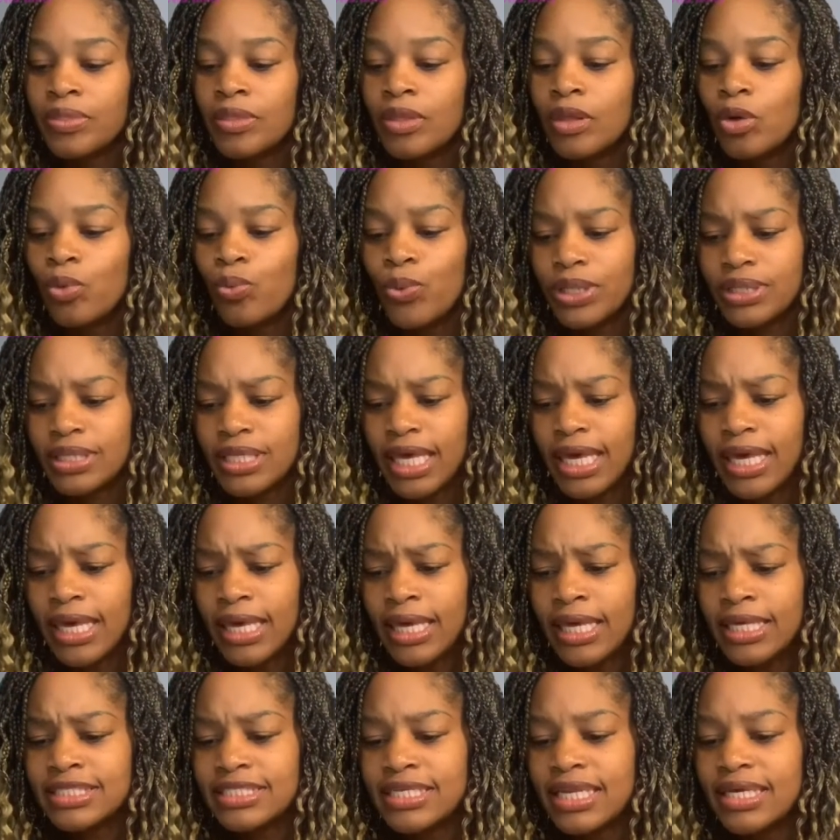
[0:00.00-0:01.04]
With
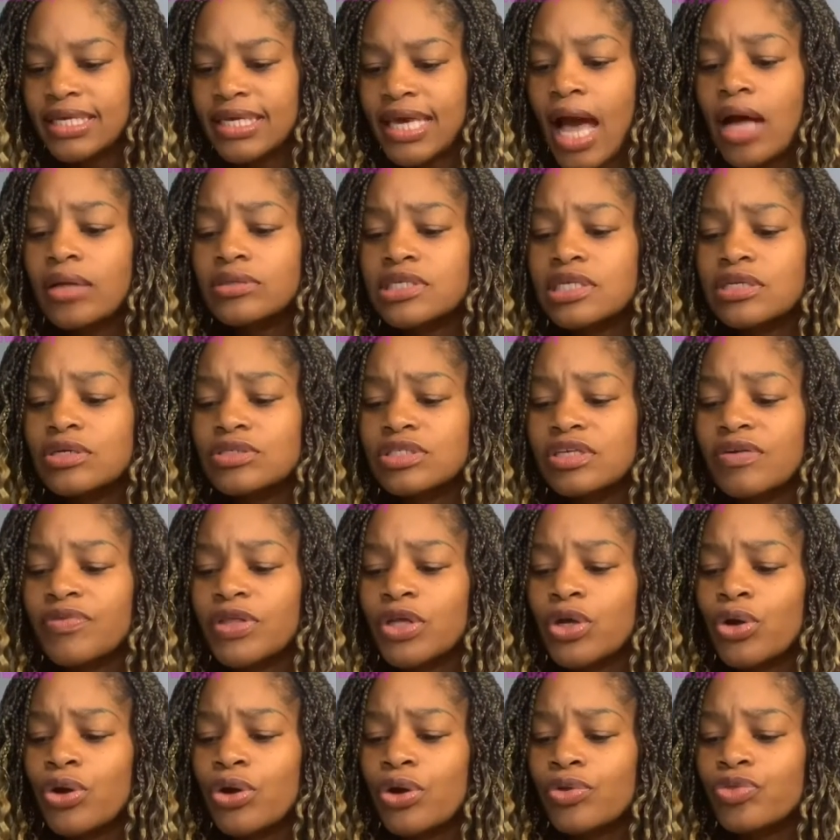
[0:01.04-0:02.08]
kings and counselors of
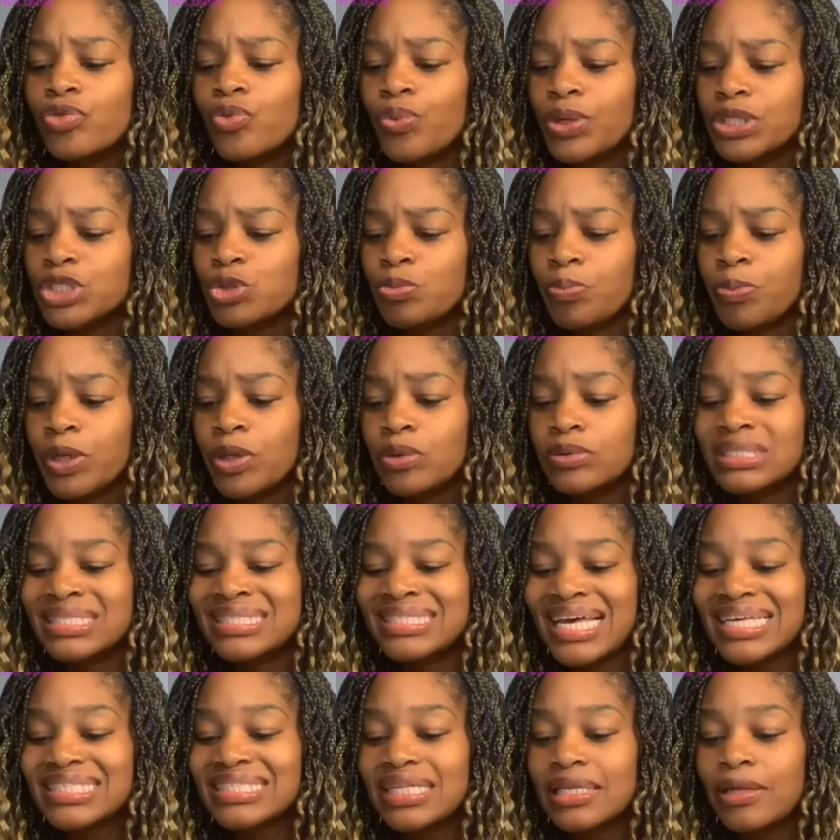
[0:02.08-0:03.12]
the earth, which built
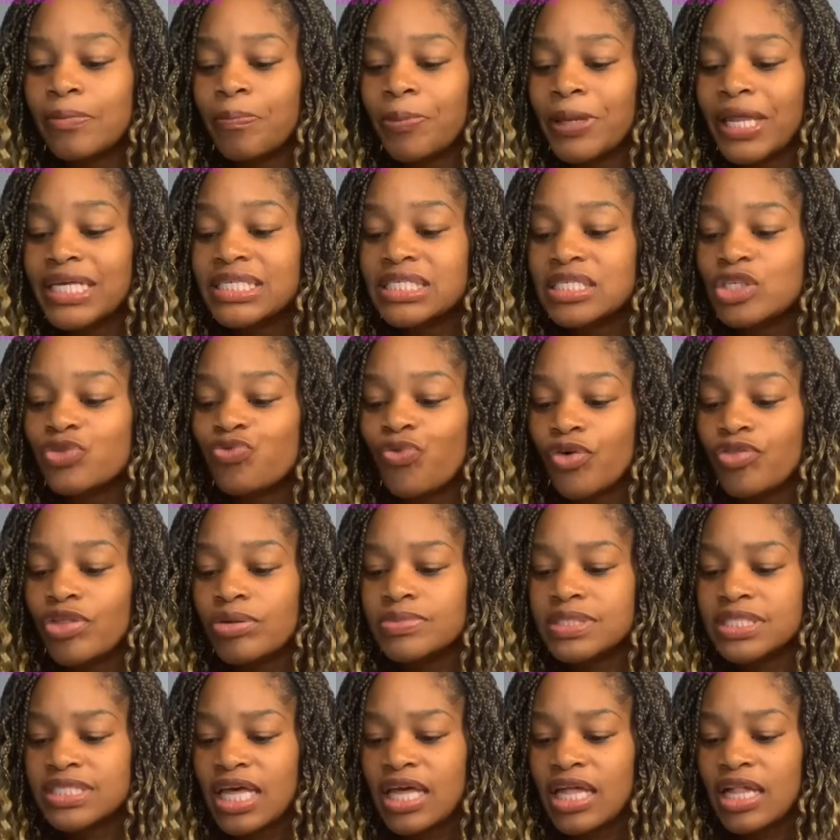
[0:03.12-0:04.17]
desolate places for
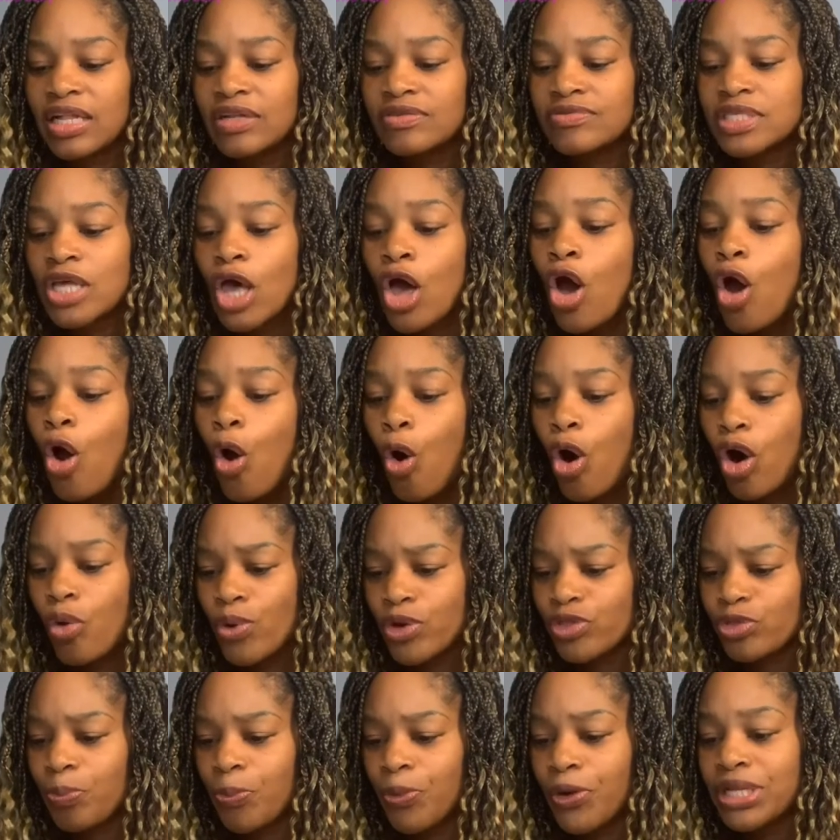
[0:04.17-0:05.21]
themselves, or
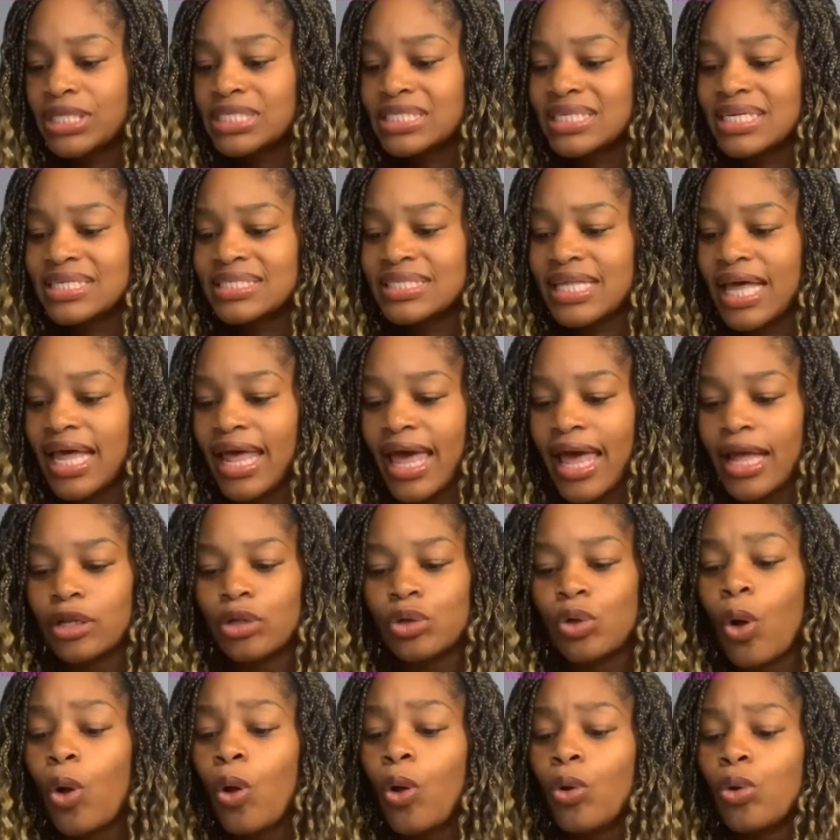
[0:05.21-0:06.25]
with princes that
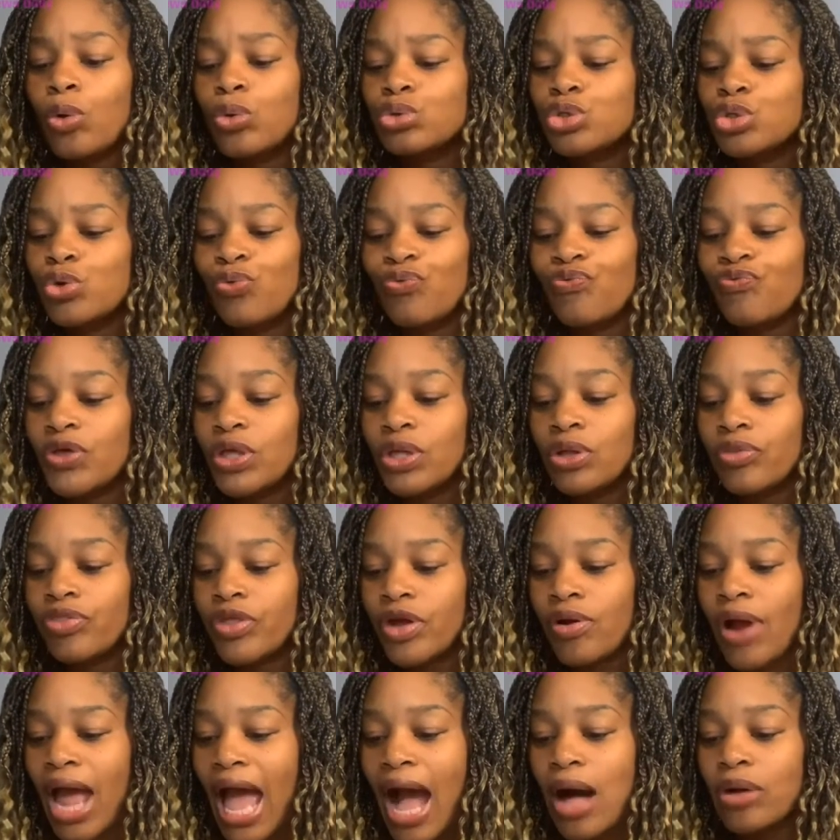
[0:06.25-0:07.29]
had gold, who filled
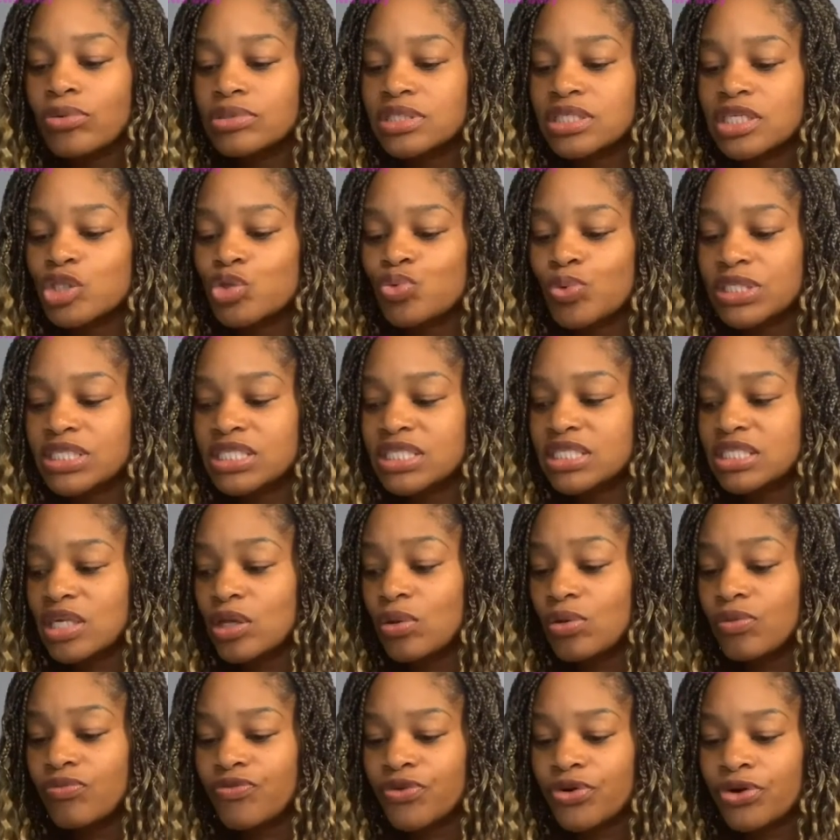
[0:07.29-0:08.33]
their houses with
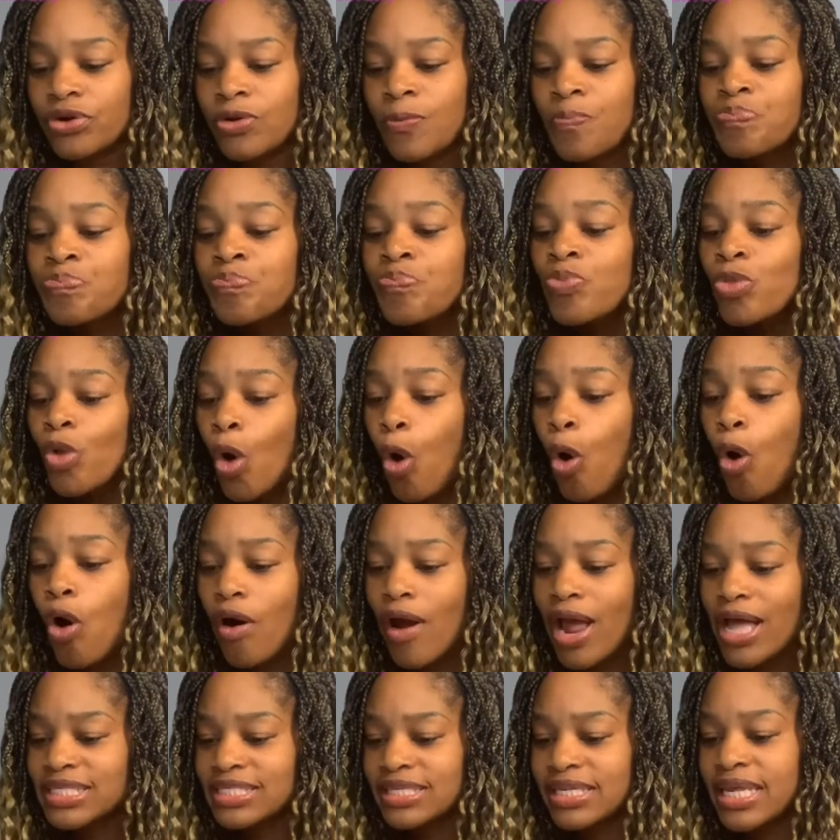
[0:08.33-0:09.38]
silver,
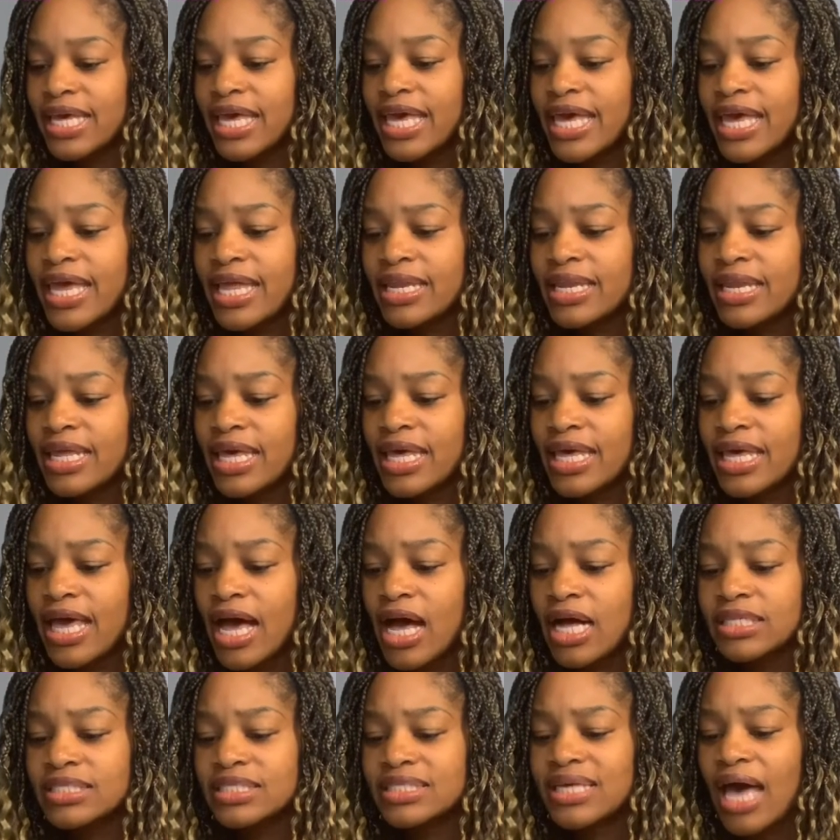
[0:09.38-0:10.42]
or as in hidden
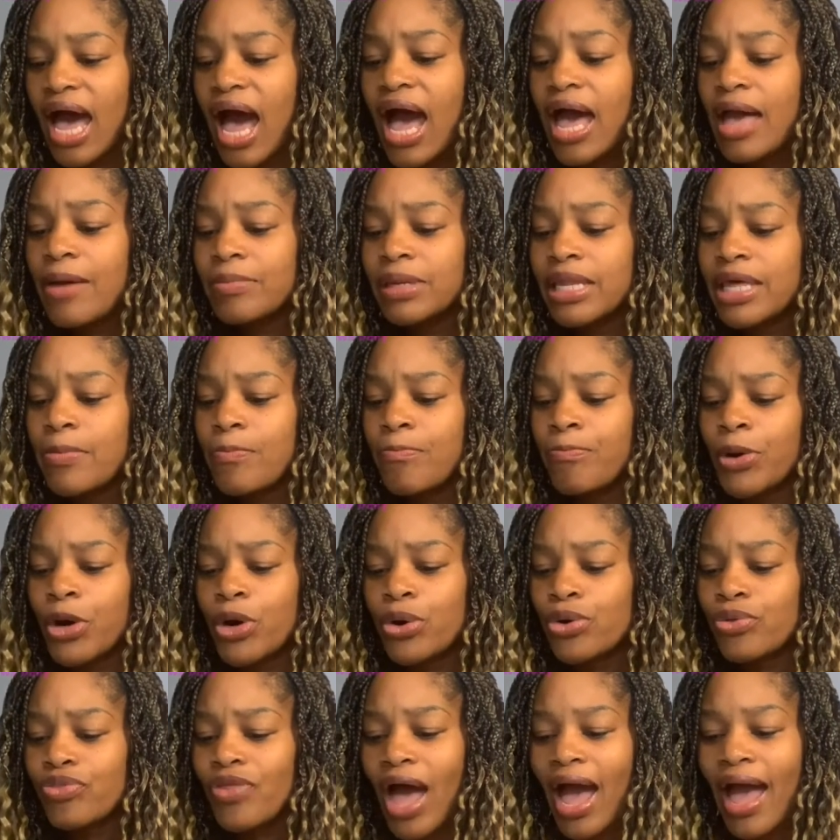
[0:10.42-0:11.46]
untimely
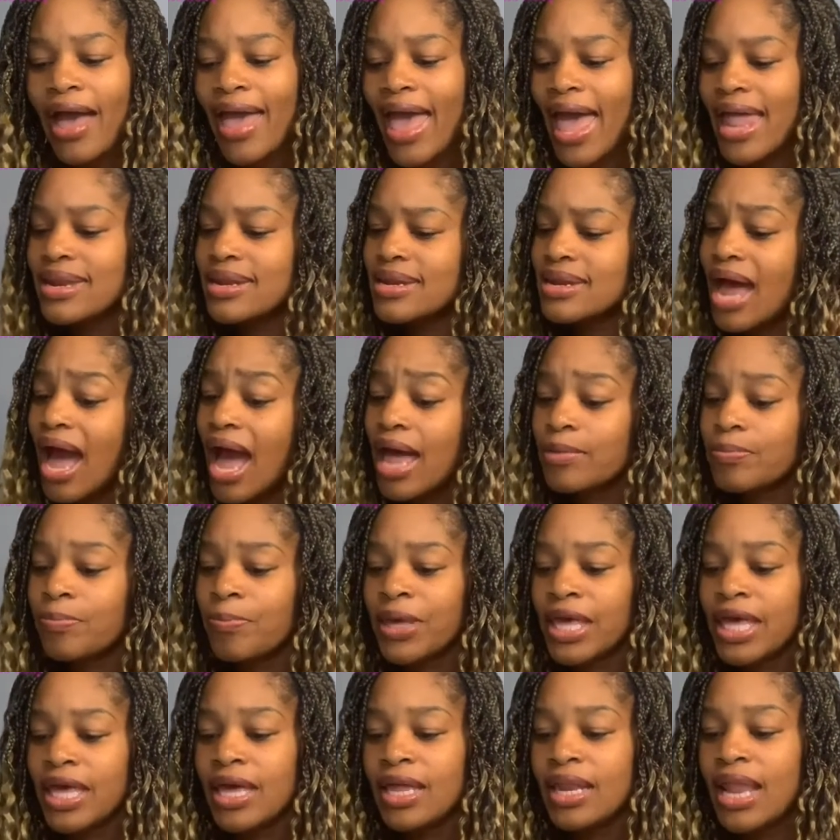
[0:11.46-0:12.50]
birth, I had not
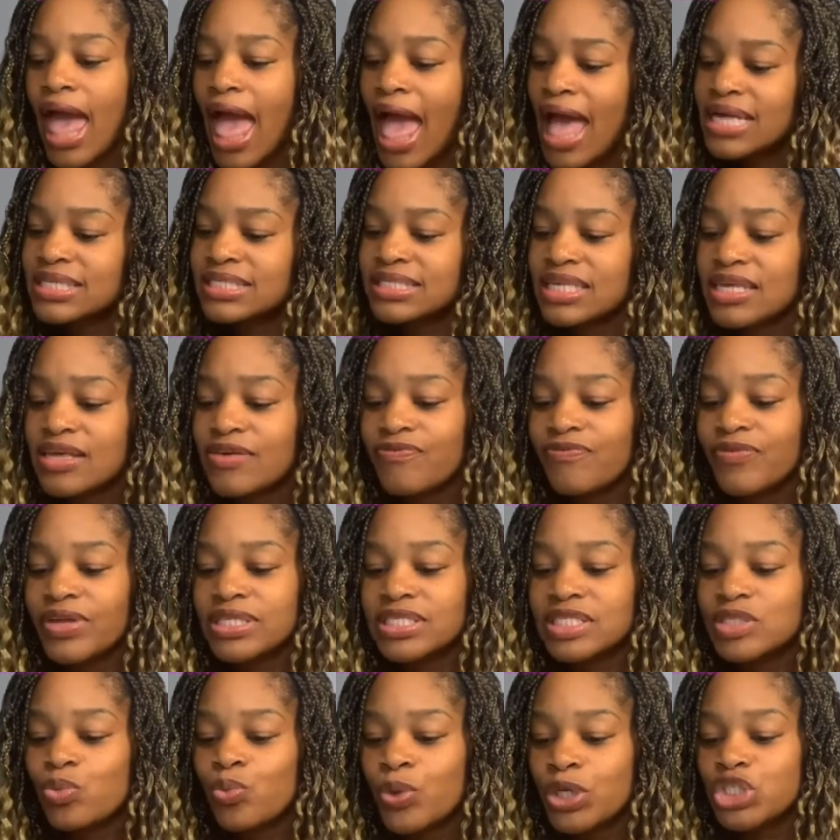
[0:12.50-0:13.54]
been as
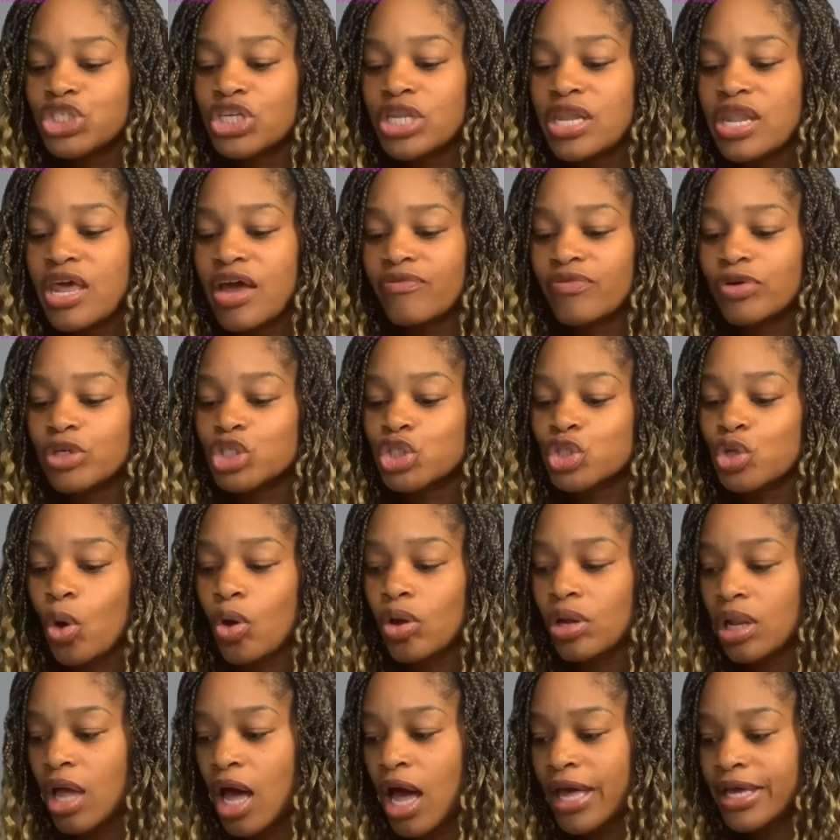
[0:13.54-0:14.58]
infants which never
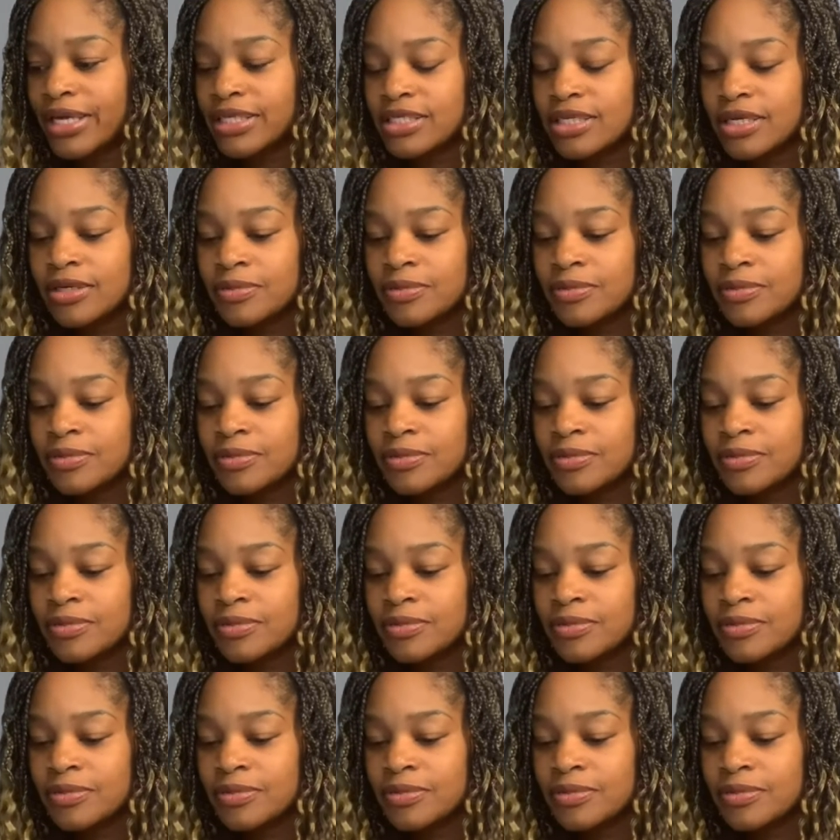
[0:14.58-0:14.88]
saw light.